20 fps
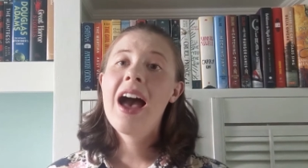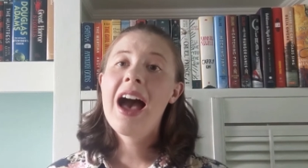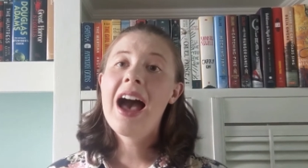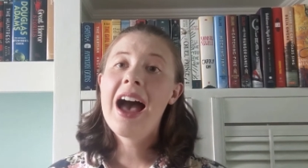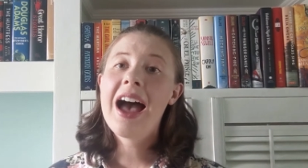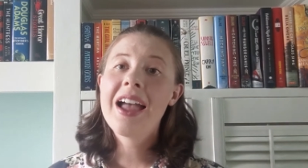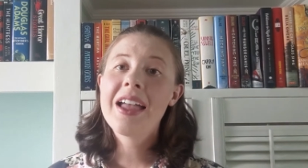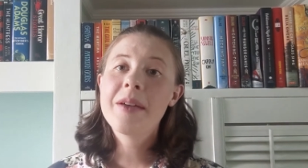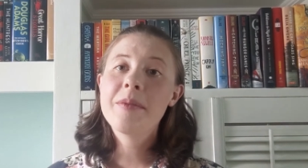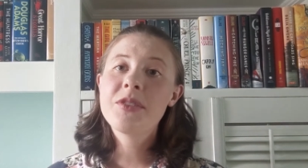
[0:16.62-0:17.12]

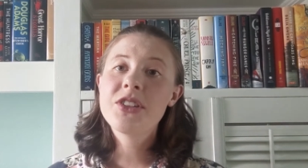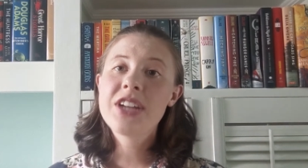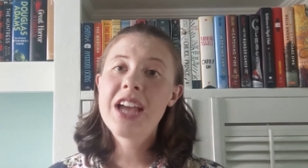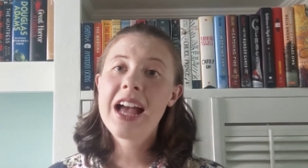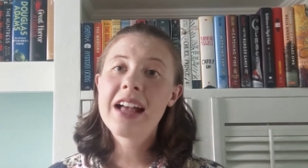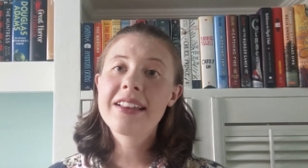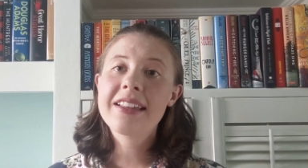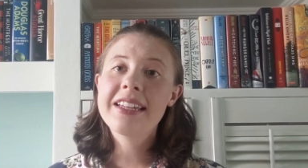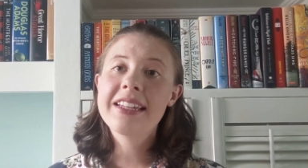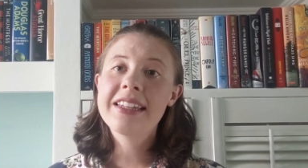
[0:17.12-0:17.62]
I am
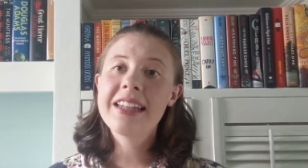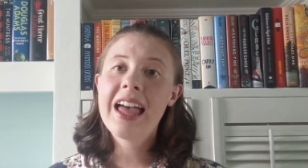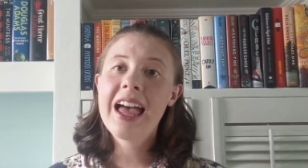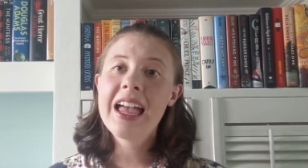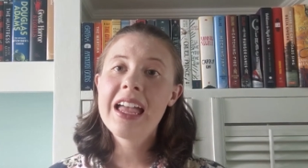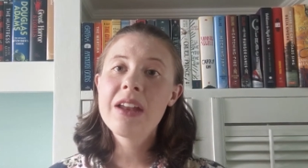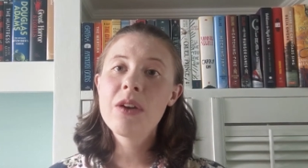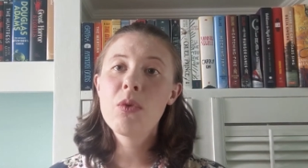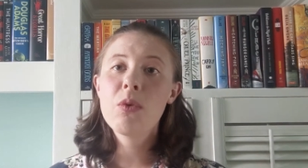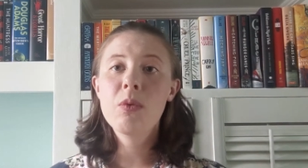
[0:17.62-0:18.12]
Jacqueline
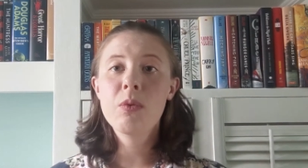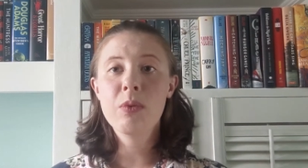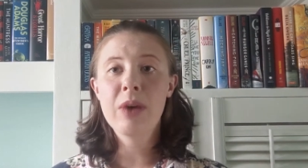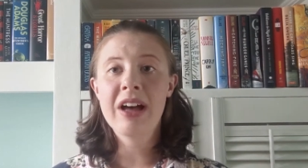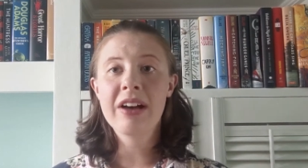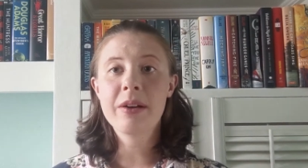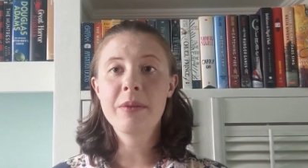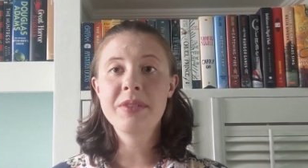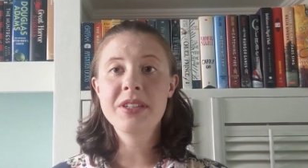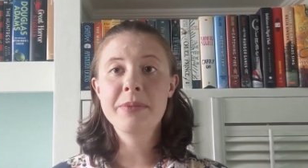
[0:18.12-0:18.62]
Lyon.
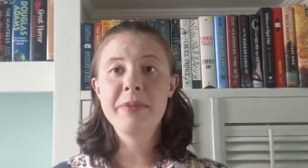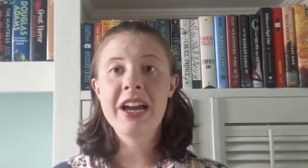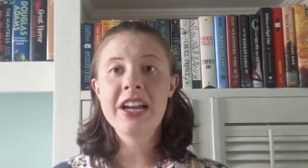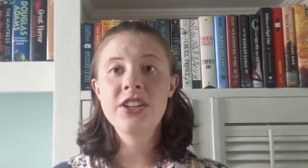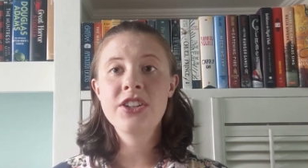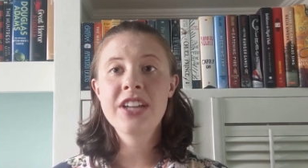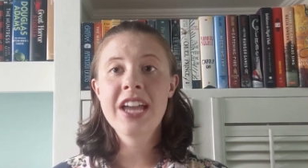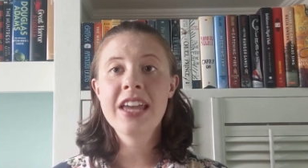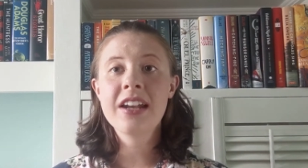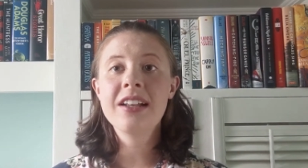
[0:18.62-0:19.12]
Welcome to my
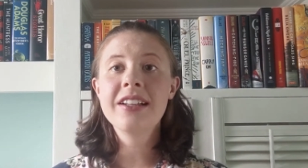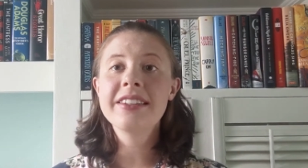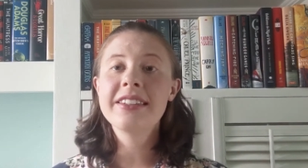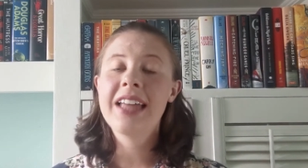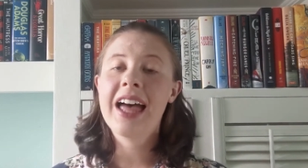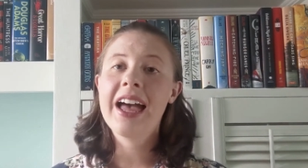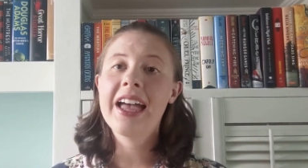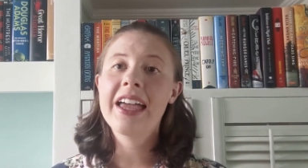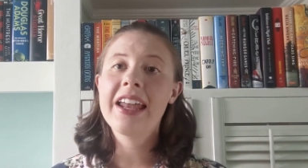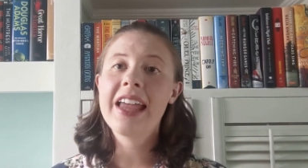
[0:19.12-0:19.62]
channel,
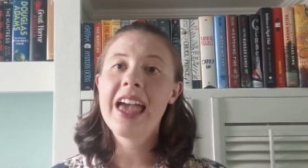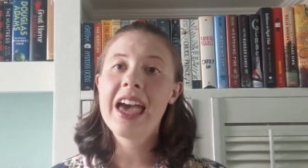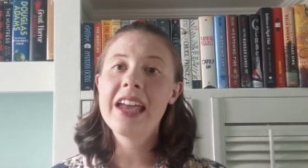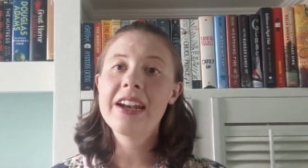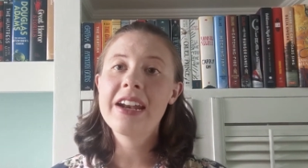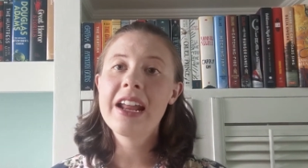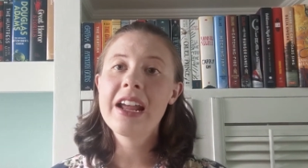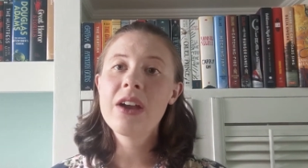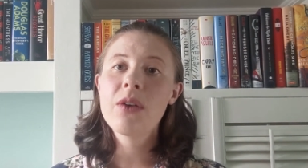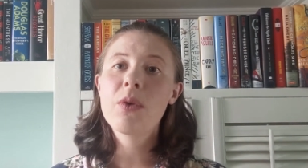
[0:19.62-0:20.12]
Lion
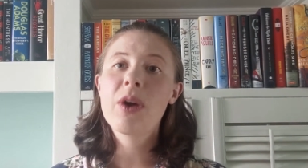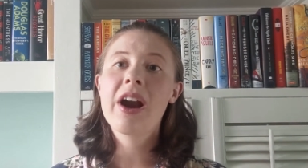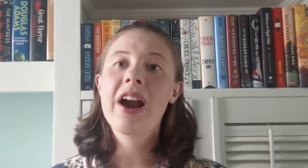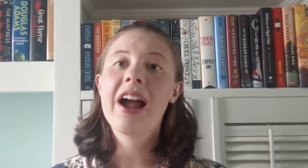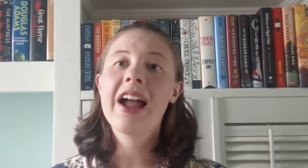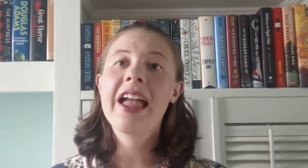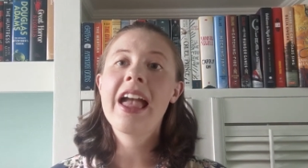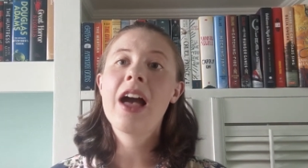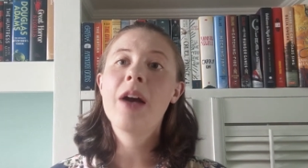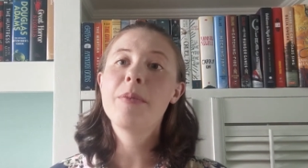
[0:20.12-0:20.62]
Editing, where
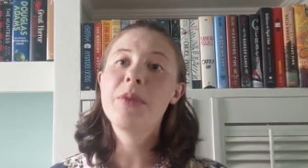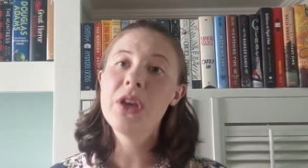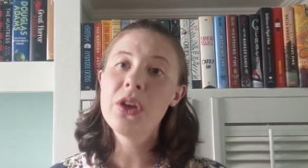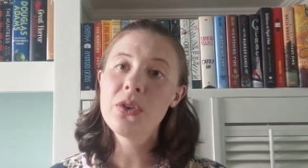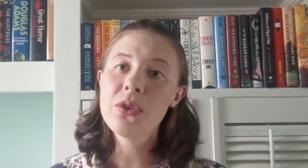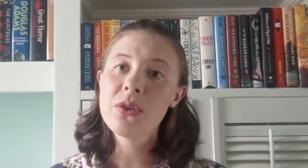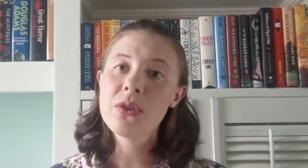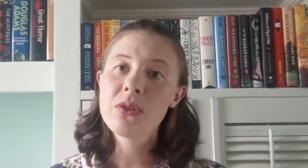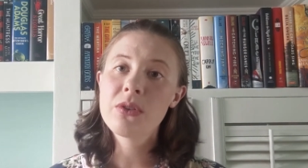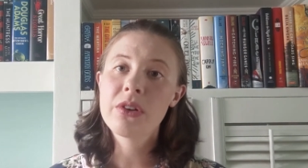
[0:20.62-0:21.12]
I help
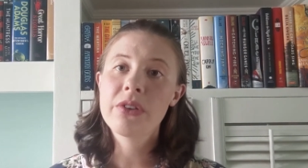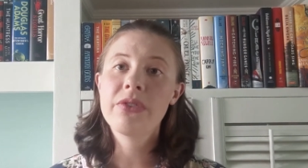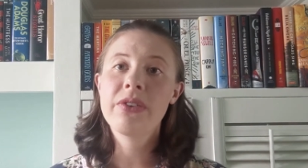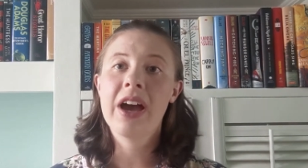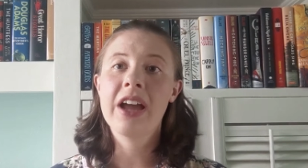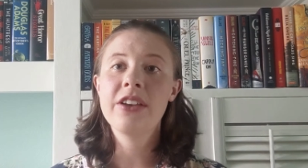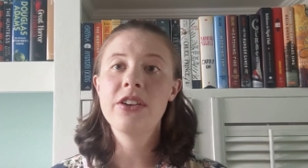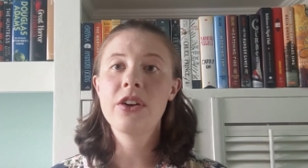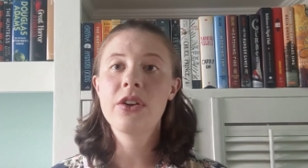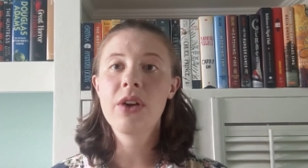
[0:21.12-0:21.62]
you
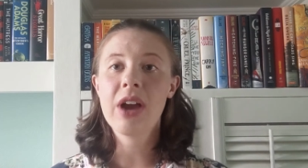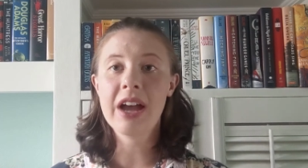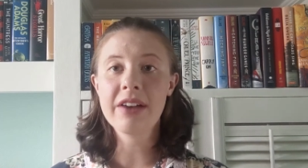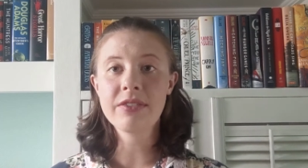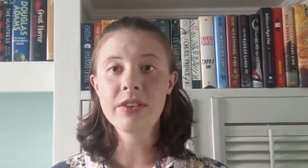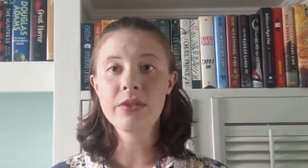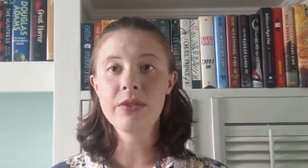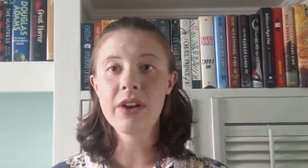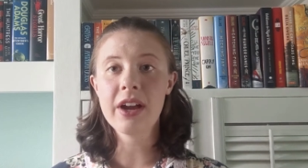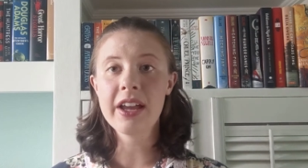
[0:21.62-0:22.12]
refine your
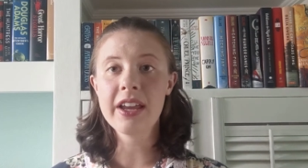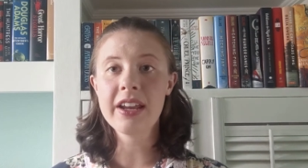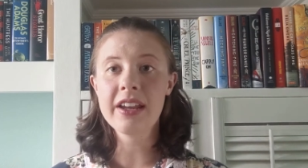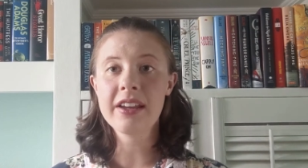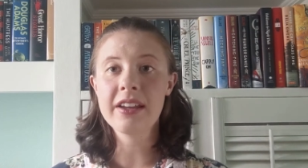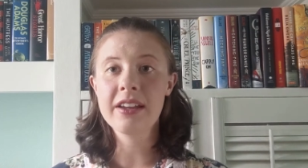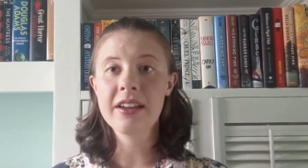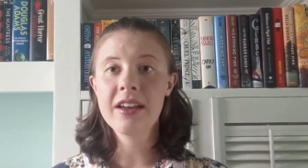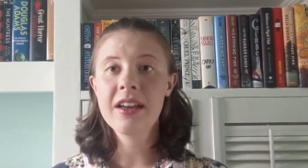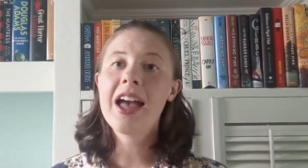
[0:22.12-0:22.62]
craft of
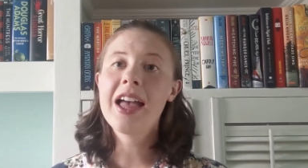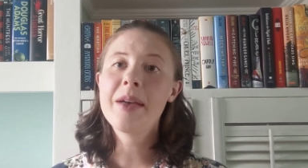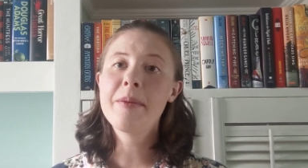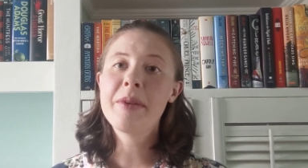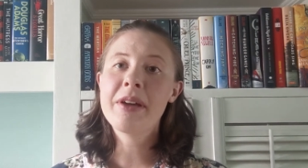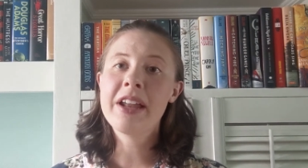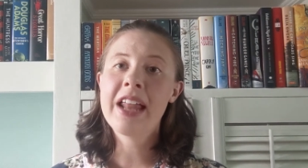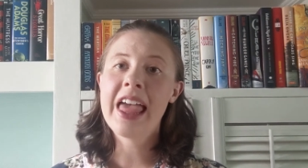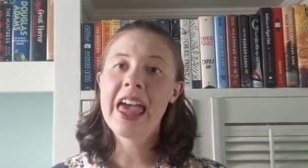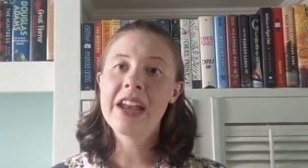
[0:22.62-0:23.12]
writing. I am
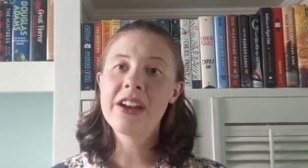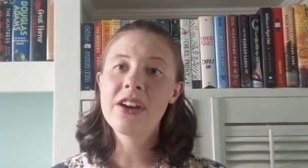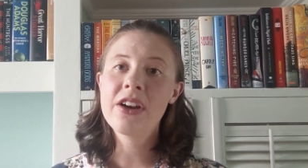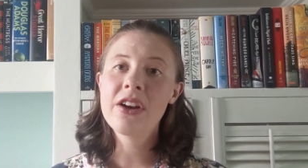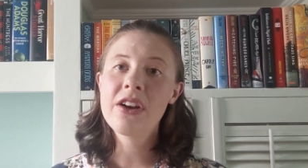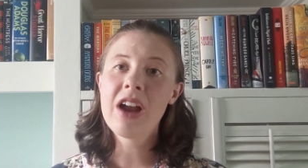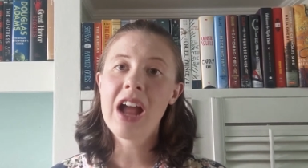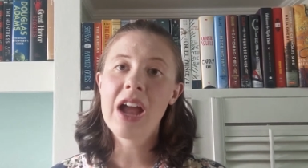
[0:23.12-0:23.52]
an editor.